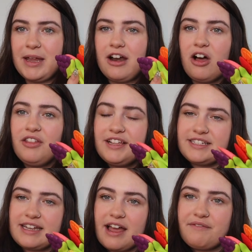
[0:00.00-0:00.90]
And all
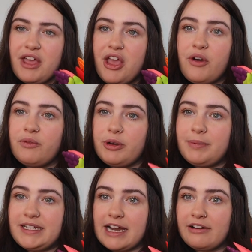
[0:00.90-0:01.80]
this stuff will
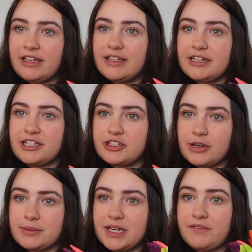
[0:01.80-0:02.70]
be down in the
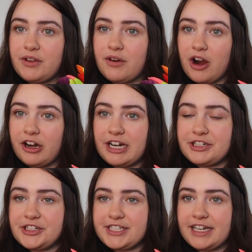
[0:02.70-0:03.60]
description if you are
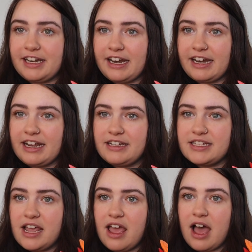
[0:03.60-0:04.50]
interested in it.